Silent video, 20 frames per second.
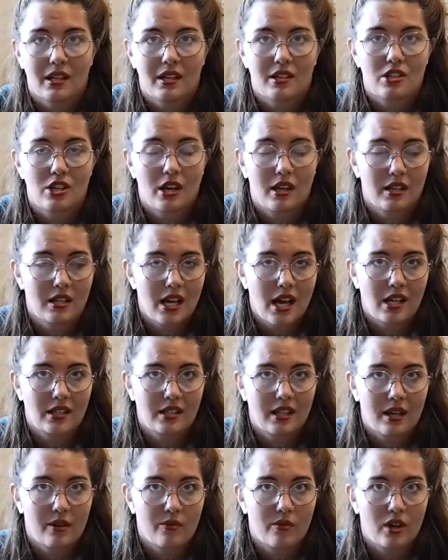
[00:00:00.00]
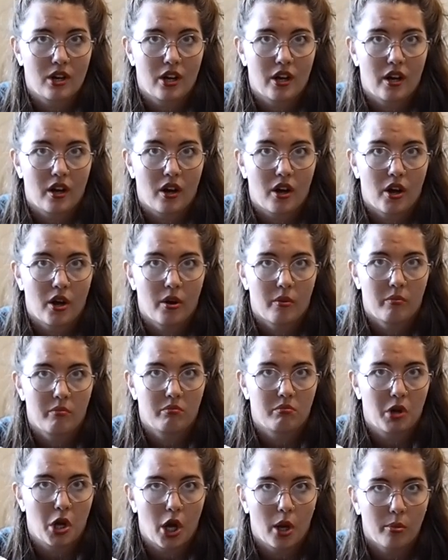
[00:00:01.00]
it turned out they were
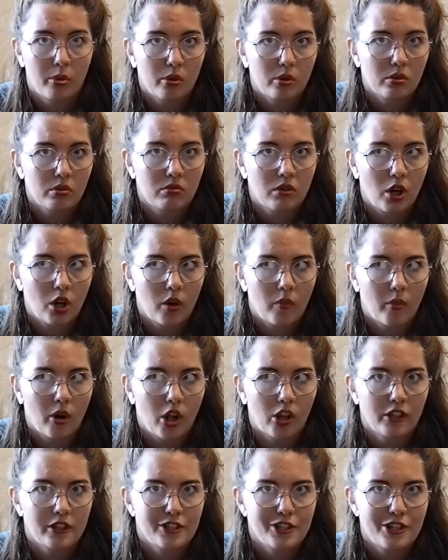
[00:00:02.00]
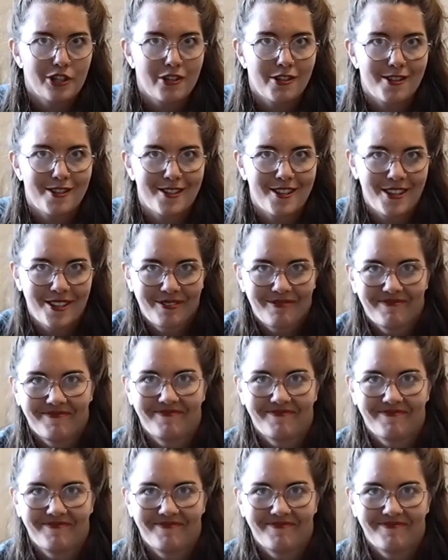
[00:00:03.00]
herbologists